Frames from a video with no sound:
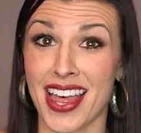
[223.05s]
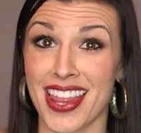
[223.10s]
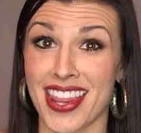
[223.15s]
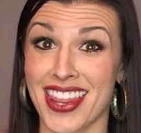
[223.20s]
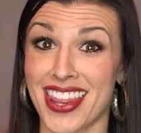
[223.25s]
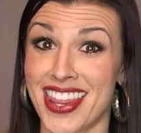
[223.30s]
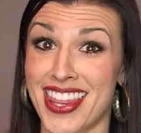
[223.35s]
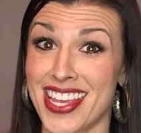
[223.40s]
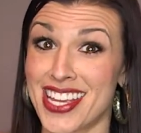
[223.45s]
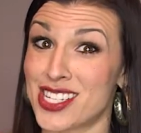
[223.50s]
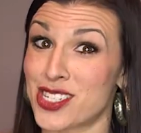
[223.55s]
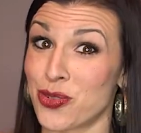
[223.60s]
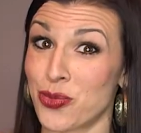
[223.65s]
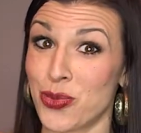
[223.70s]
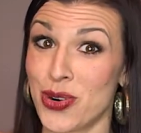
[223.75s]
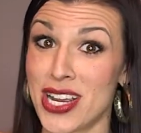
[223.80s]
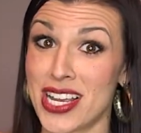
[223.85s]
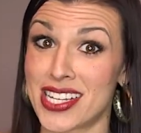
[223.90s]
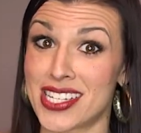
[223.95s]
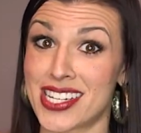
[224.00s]
this
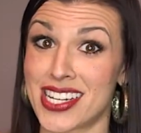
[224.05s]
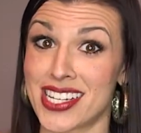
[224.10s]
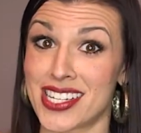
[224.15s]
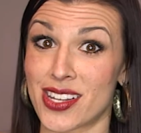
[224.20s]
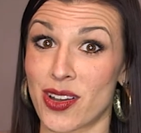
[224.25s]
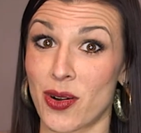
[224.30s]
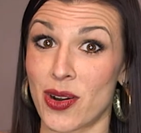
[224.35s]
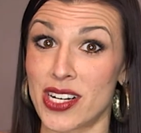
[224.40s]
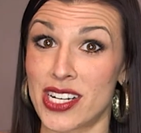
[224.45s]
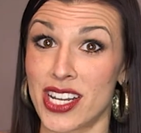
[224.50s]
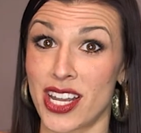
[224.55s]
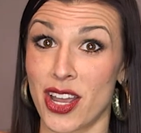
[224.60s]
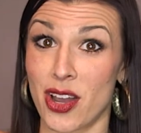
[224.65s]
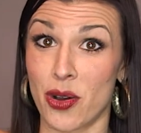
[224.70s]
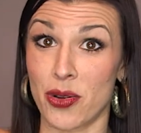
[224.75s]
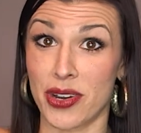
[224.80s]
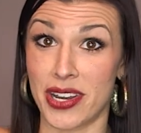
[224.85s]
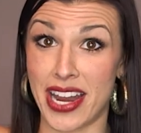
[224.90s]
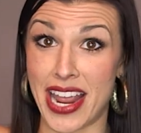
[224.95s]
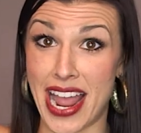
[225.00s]
wrist is going to
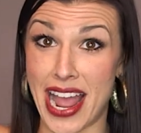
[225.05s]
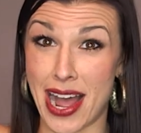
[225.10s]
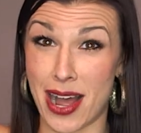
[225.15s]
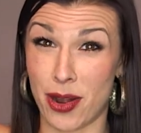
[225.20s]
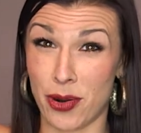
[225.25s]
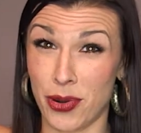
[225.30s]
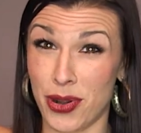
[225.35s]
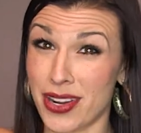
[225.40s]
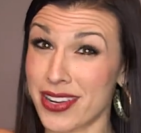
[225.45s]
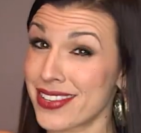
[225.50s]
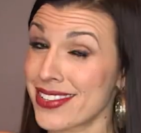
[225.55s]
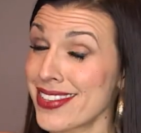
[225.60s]
go down.